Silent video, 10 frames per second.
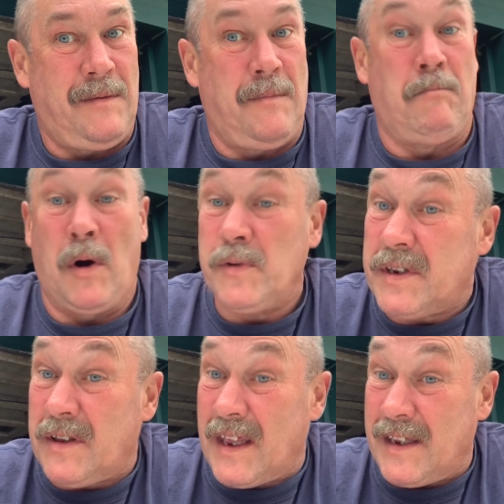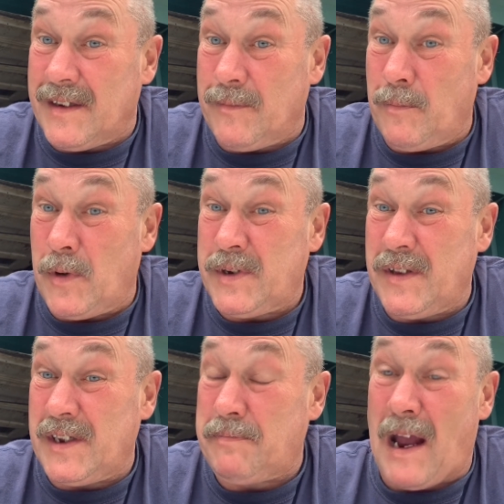most of
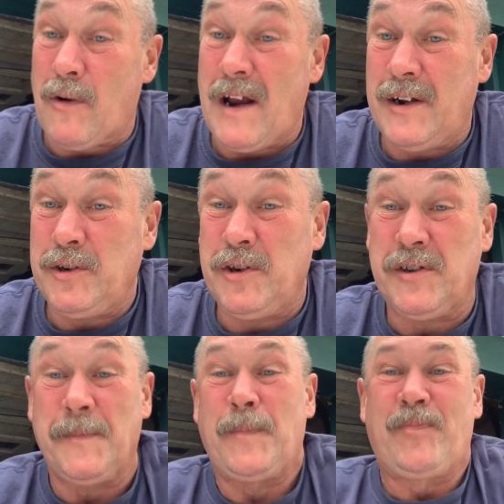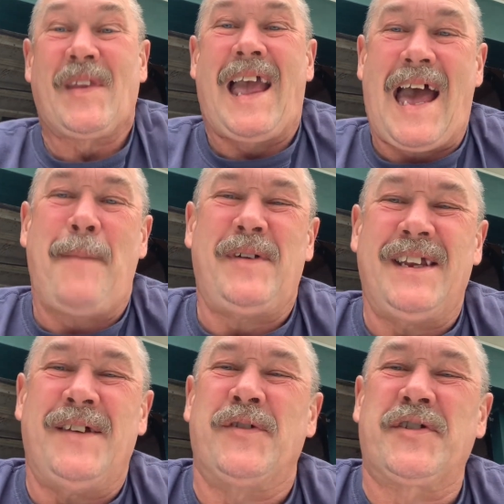these power outages happen
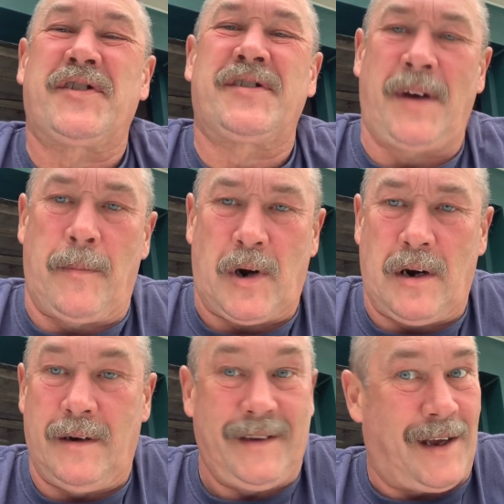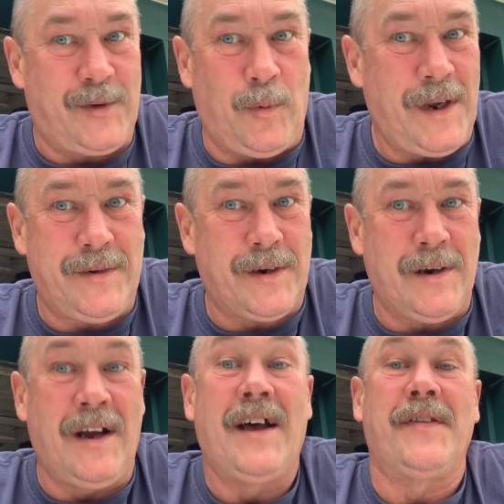in the summer, not the winter,
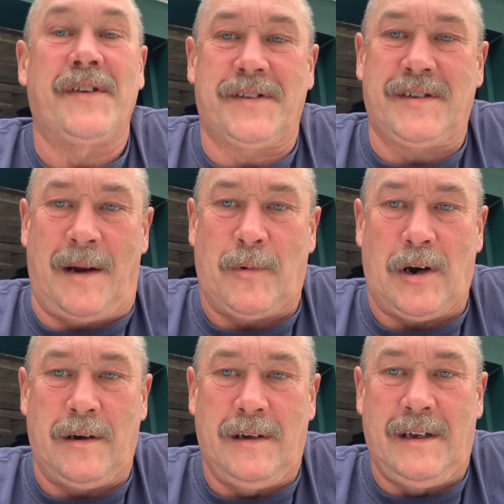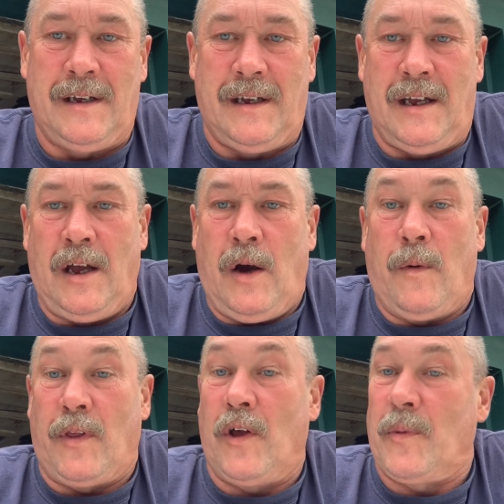the summer,
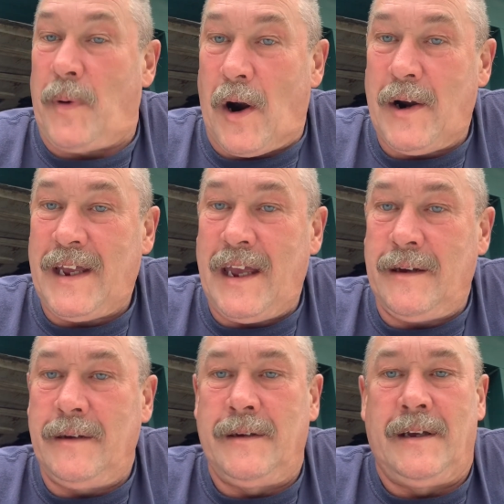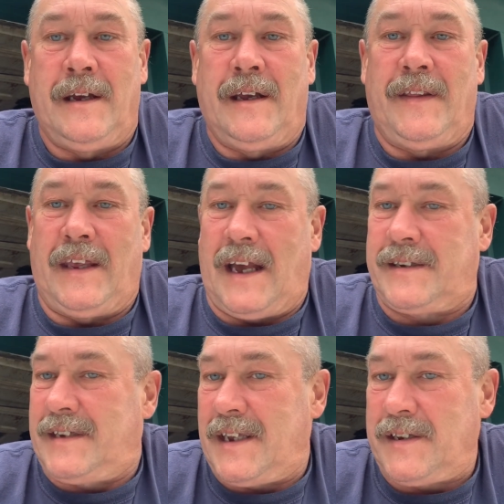with all the partying, the
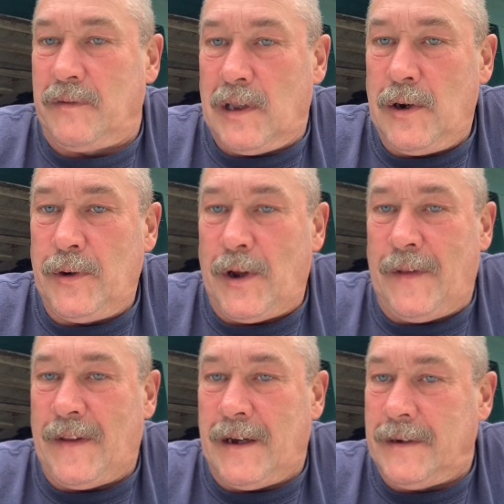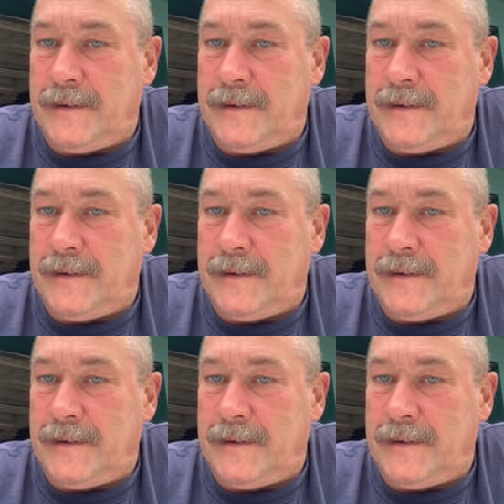excessive load on the